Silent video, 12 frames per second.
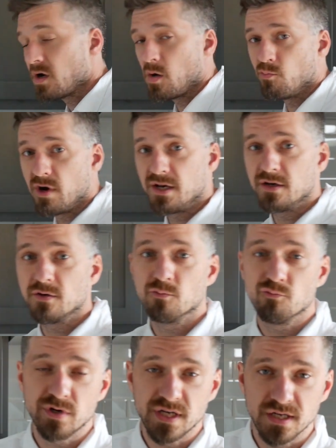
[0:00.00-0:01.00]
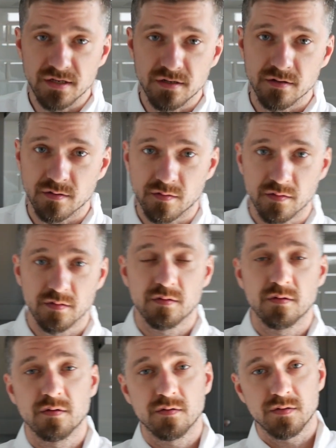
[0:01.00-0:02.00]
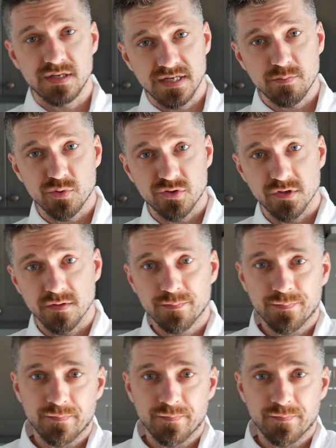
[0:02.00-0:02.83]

I'm ready to read the temperature.